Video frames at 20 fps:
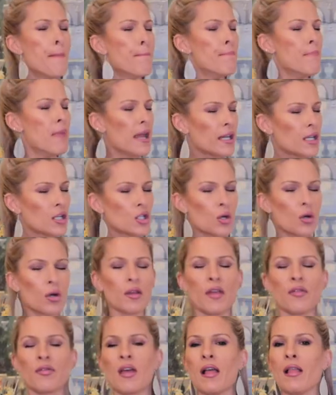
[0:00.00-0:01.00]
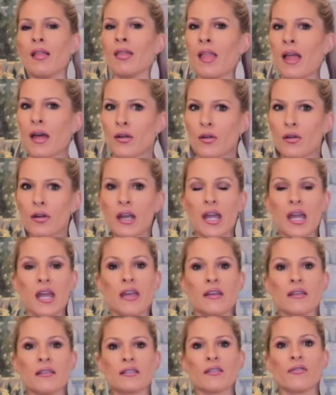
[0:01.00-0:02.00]
Make sure that that letter
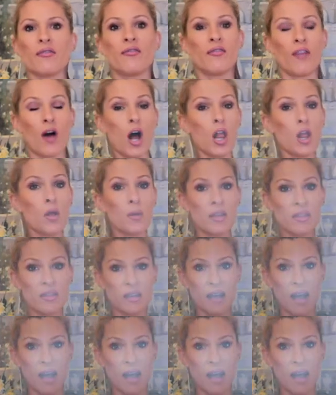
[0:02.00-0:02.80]
is following the